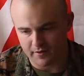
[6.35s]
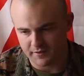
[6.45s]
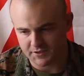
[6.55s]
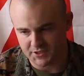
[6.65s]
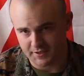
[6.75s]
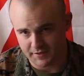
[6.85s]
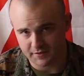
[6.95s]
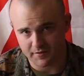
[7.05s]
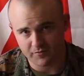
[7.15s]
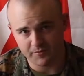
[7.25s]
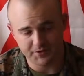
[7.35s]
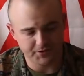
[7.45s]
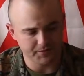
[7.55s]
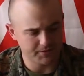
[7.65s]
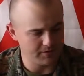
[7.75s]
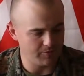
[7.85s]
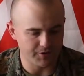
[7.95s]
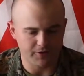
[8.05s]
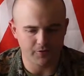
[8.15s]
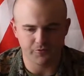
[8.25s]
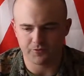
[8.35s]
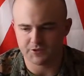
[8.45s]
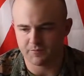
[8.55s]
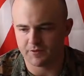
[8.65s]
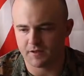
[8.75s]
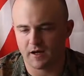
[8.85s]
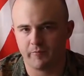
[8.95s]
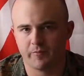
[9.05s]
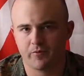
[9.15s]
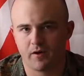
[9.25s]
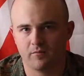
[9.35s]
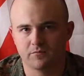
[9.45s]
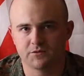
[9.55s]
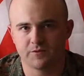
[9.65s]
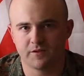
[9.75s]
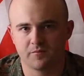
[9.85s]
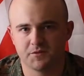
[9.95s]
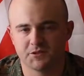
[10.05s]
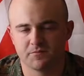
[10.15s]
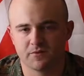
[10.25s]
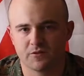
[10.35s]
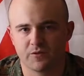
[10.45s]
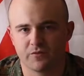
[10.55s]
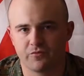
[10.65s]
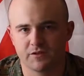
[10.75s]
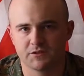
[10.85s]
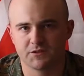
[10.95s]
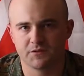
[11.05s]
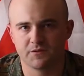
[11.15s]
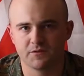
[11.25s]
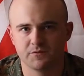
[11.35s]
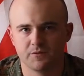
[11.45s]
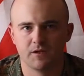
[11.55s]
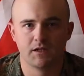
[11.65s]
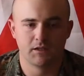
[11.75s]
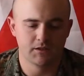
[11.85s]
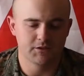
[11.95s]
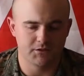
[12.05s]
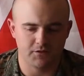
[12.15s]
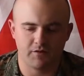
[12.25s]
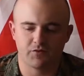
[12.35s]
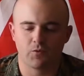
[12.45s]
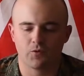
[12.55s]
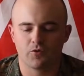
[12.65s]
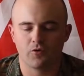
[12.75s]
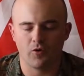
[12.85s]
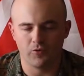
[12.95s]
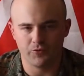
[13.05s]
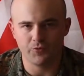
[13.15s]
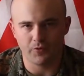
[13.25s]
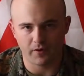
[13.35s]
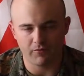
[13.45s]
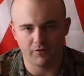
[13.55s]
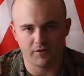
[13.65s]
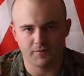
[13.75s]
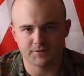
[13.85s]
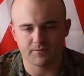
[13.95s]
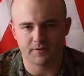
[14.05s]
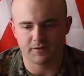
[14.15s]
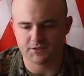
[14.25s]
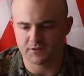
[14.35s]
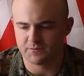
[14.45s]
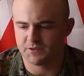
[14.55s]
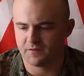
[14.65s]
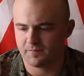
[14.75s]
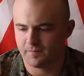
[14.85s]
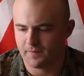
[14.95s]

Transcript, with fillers: I disconnected them from each other. I'm going to go through some of the common problems with them and some of the quick fixes you can do so you don't have to order a whole new one every time something like this comes up.